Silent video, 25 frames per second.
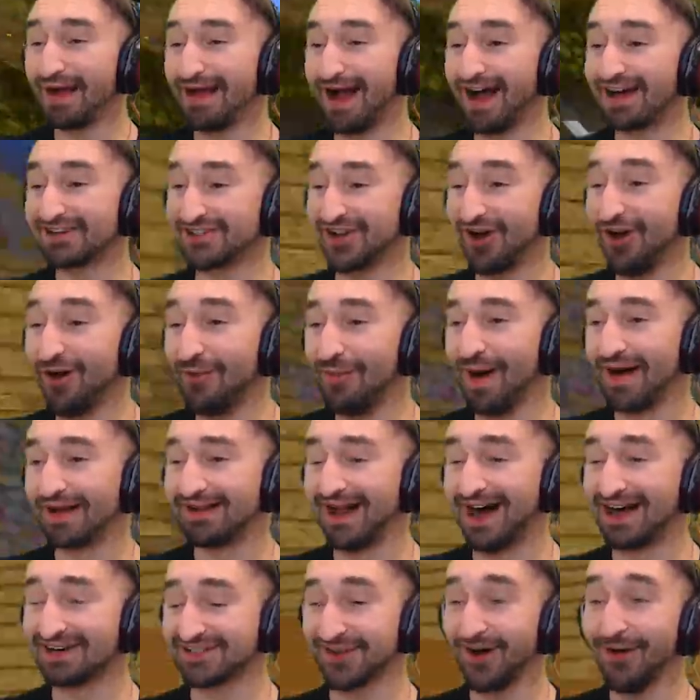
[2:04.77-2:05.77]
my gosh, oh my
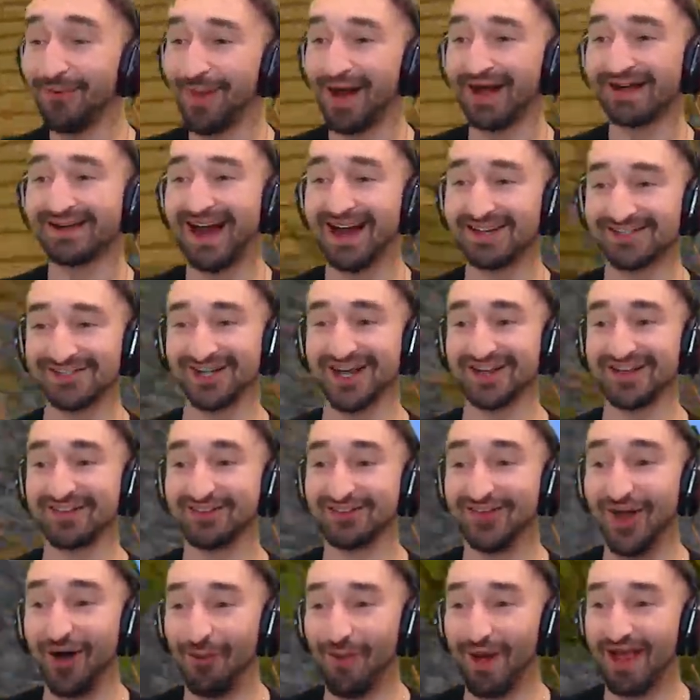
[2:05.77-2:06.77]
gosh, oh my gosh. Okay,
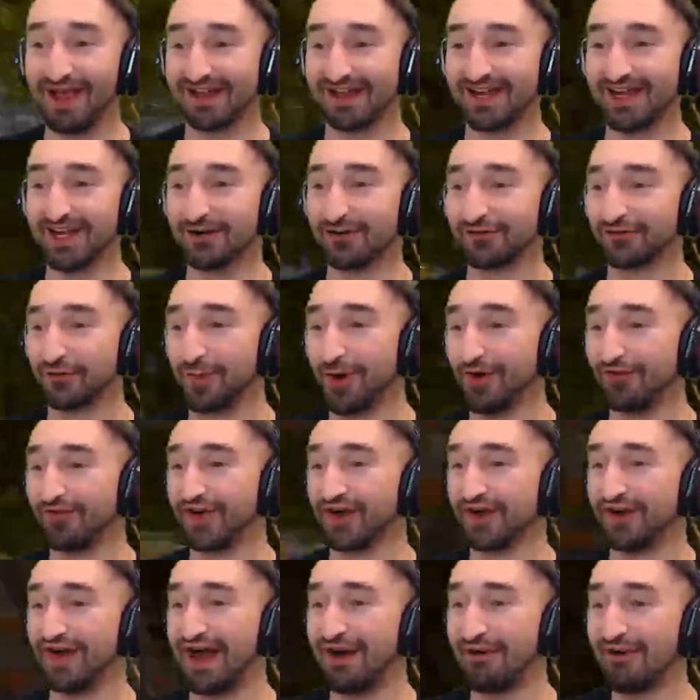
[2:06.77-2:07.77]
there's no way you can hear us from over
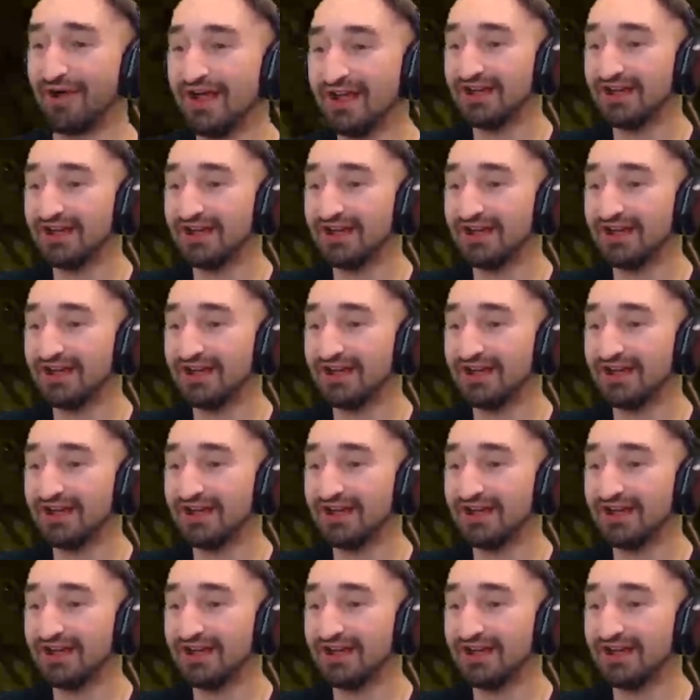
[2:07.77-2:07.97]
here now.